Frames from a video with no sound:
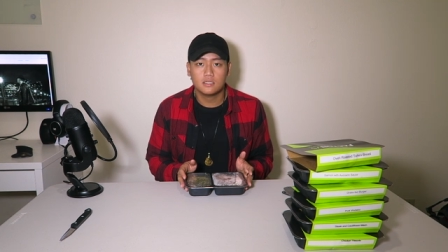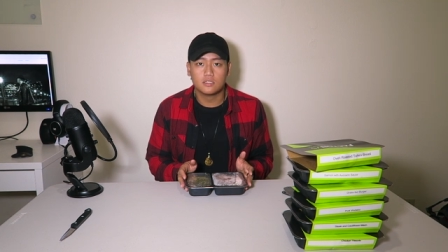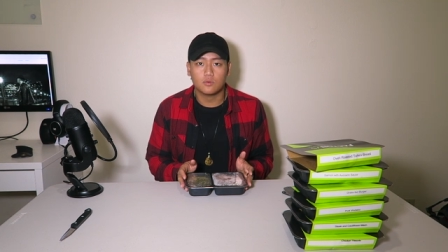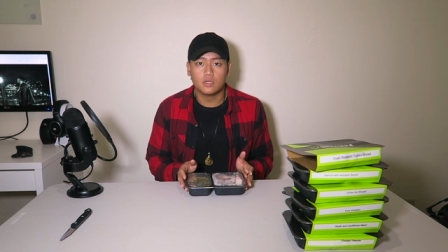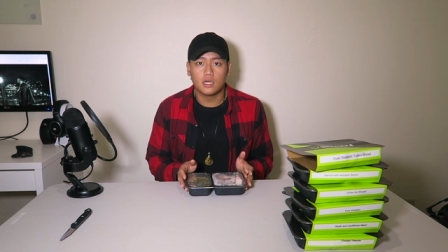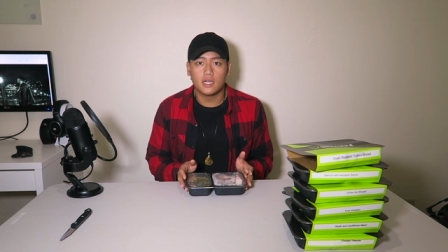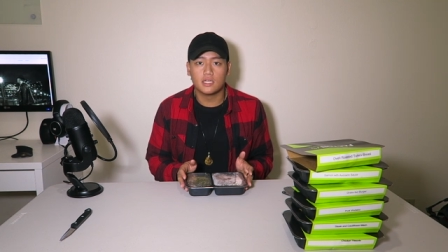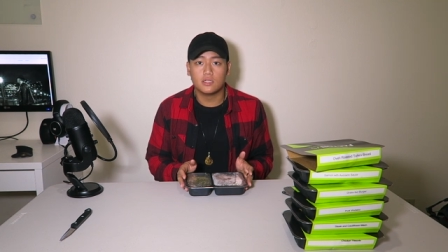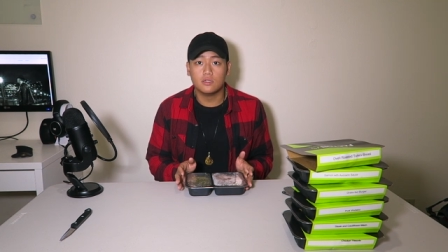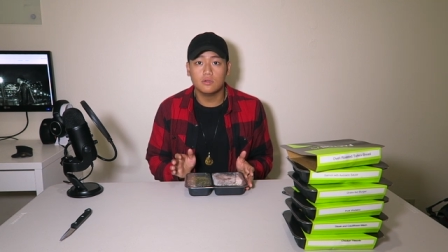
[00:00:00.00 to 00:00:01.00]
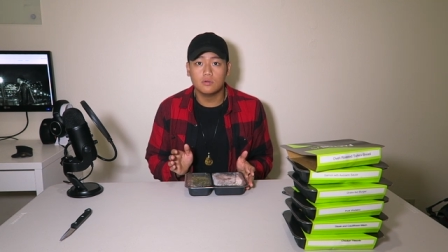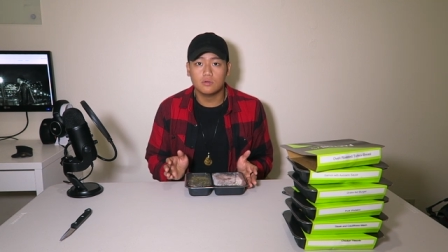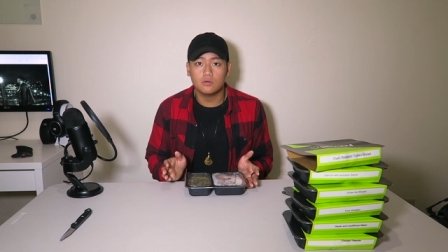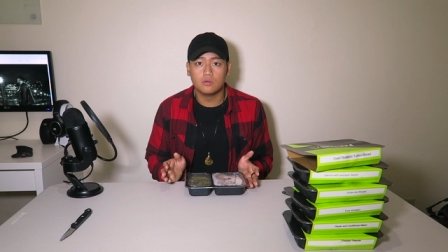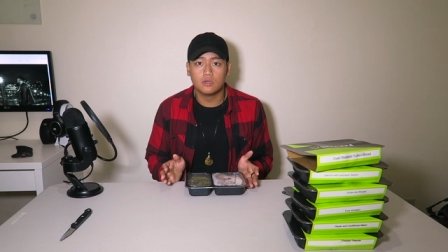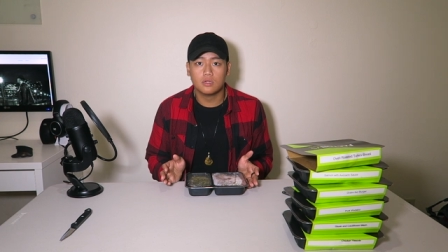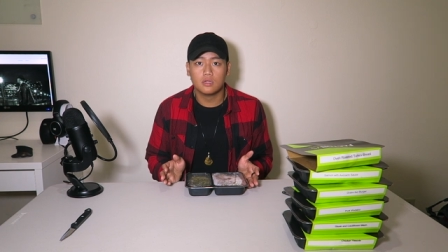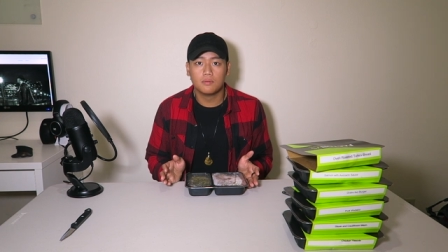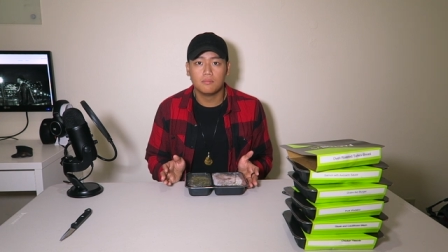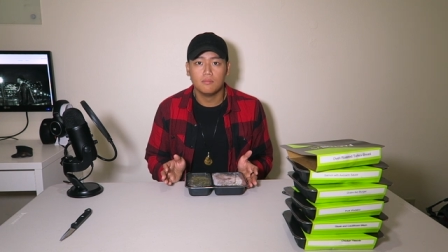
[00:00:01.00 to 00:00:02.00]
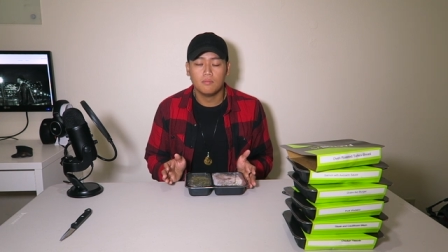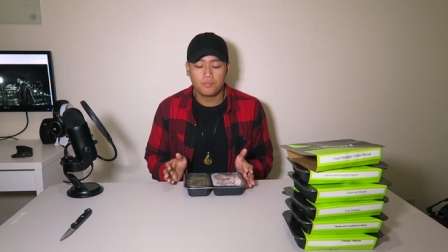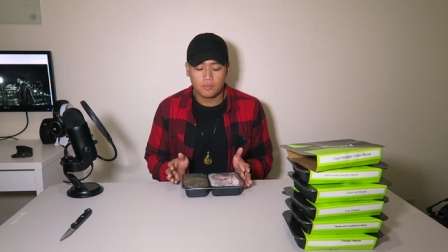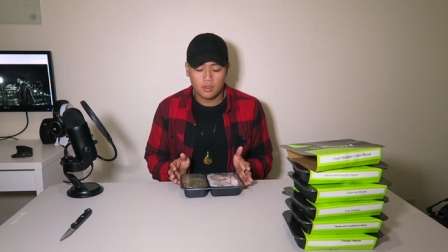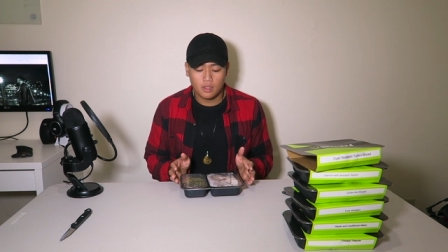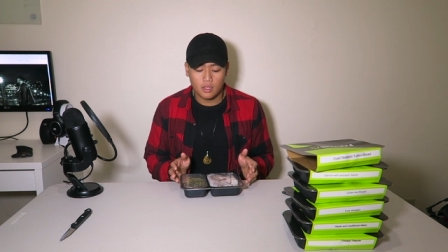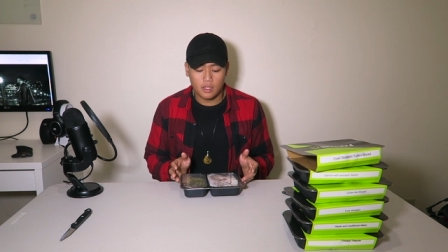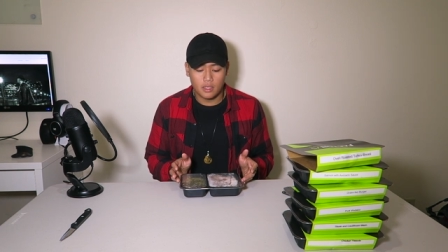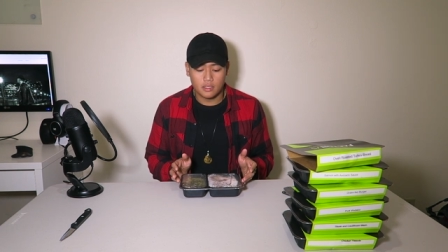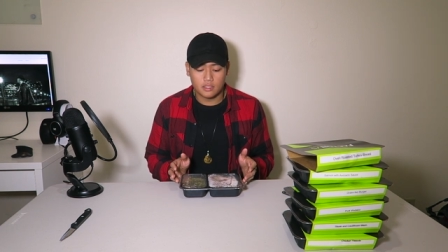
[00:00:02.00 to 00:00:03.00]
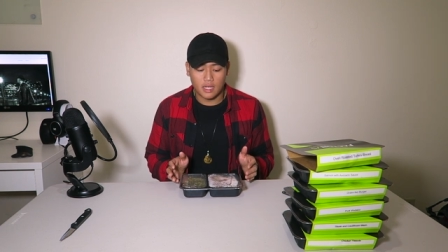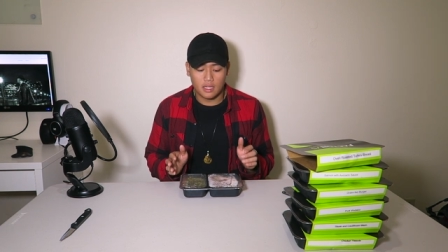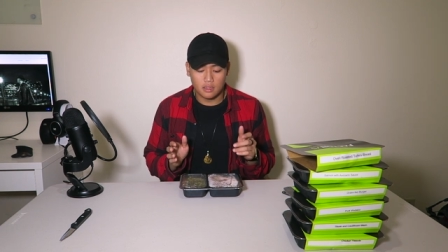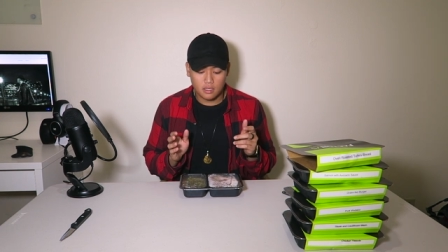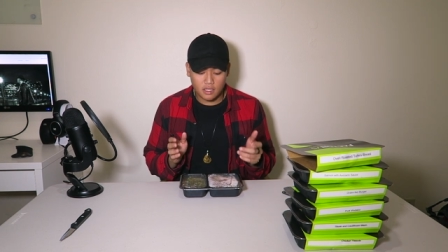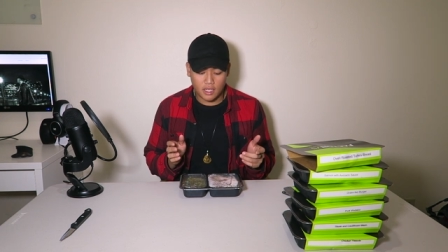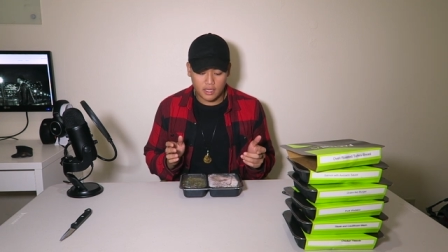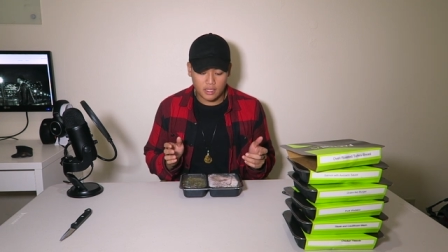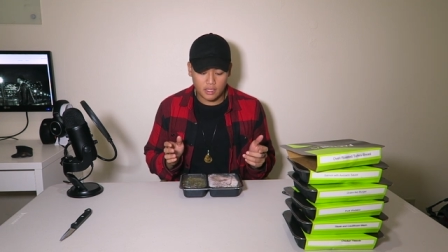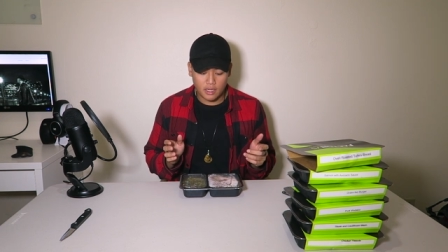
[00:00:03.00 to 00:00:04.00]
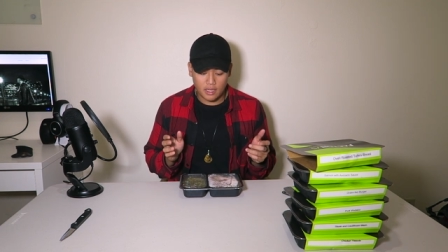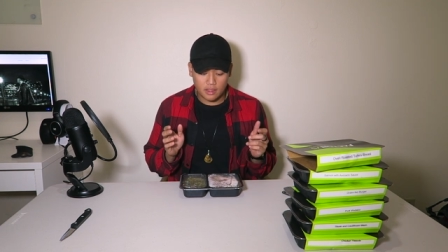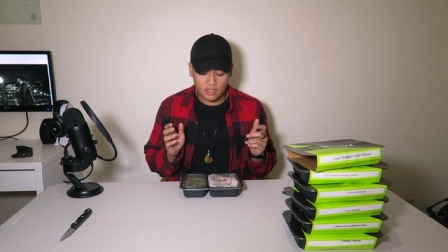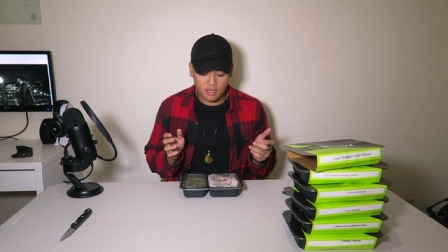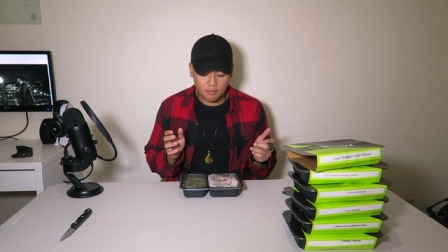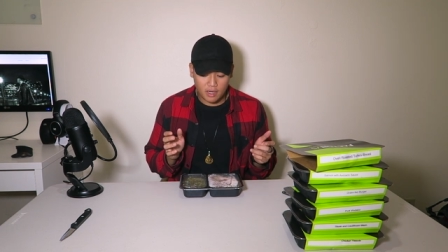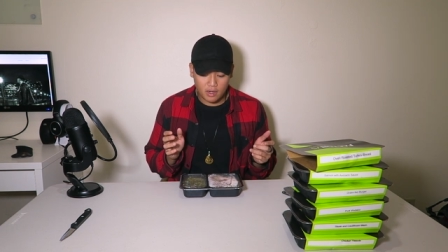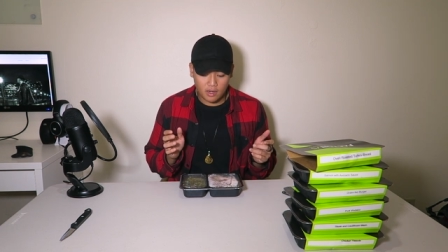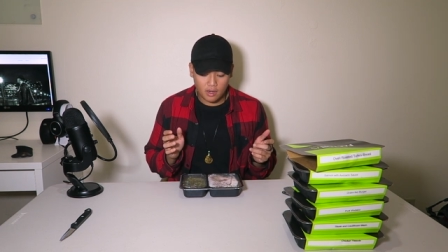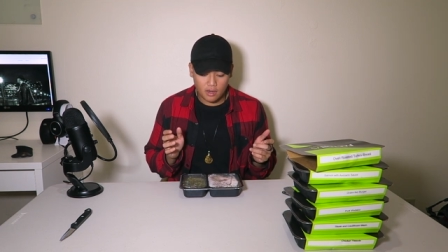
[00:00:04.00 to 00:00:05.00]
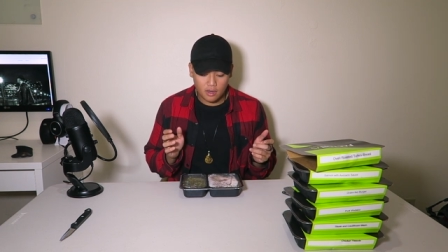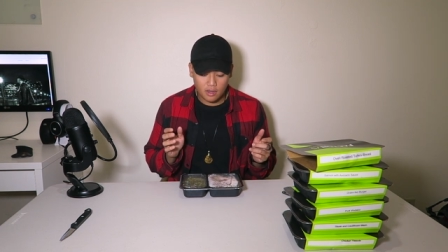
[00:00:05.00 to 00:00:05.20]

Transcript: So what I do is I look at it and I think about,